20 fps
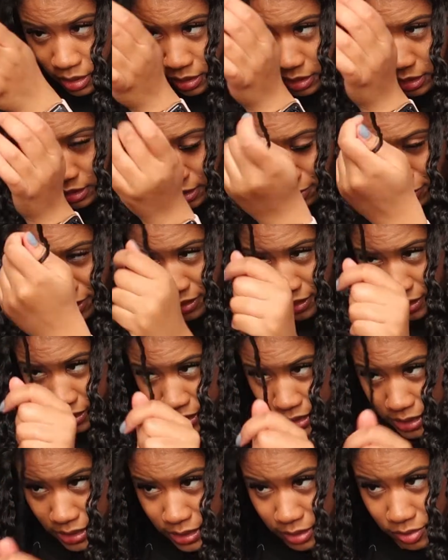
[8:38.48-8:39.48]
um, and like
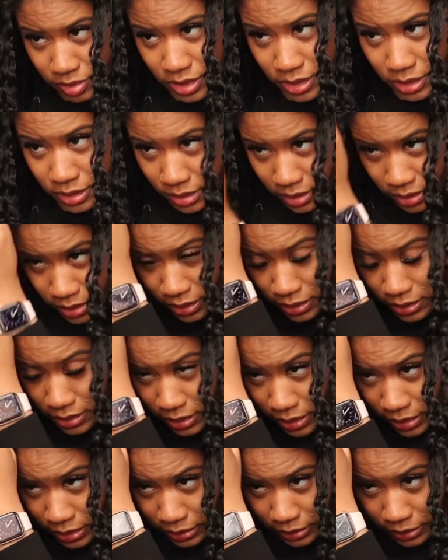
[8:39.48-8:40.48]
I said, I've seen it on
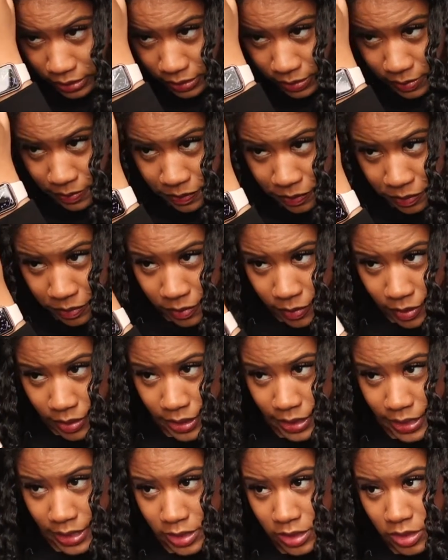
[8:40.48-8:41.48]
TikTok, and
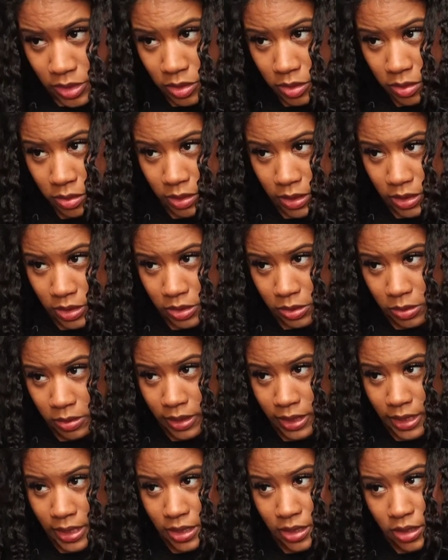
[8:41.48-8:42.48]
I guess it's only
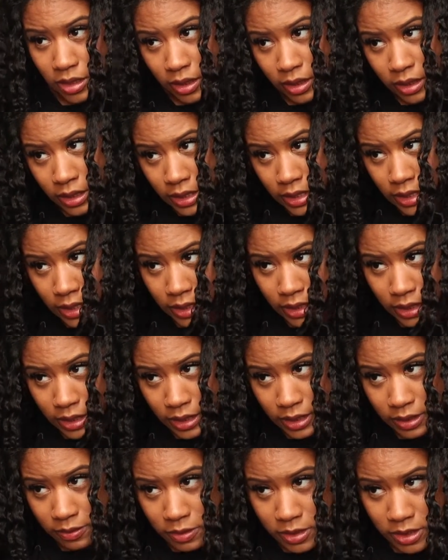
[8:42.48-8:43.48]
sold at Target,
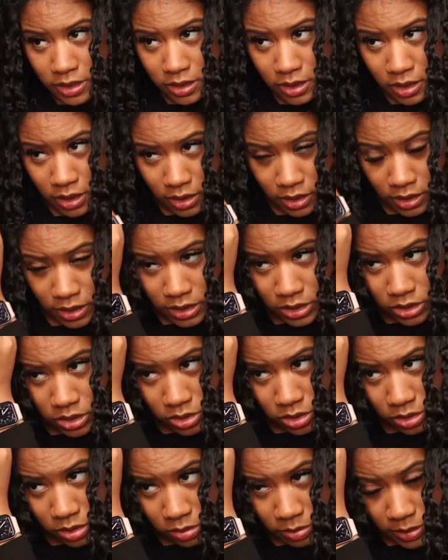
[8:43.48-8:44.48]
and I went to Target
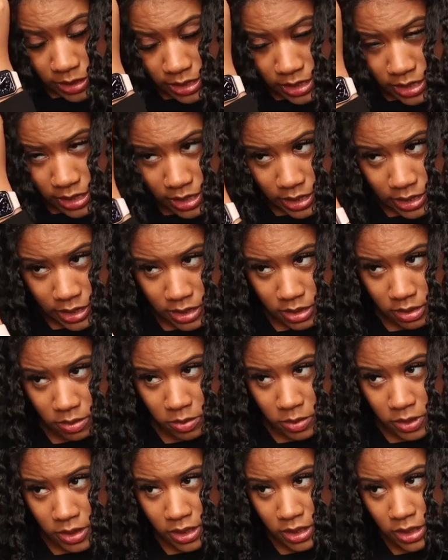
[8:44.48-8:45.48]
so many
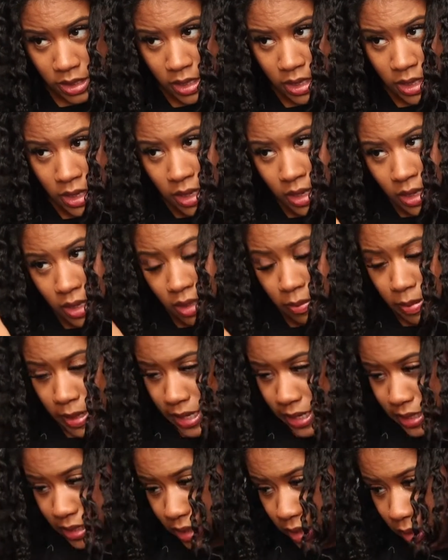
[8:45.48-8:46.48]
times the
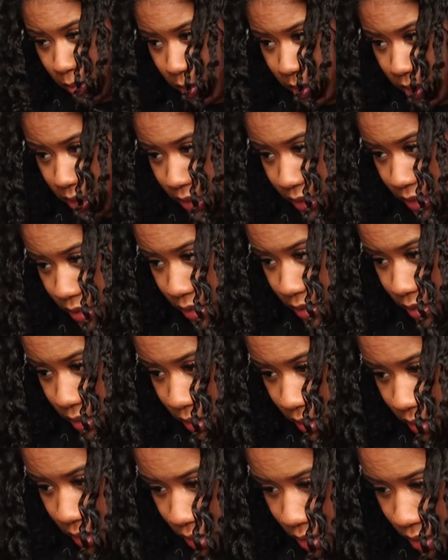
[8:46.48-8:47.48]
past couple
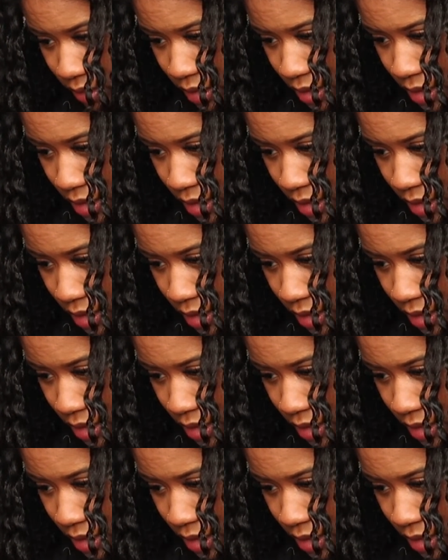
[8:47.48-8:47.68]
days,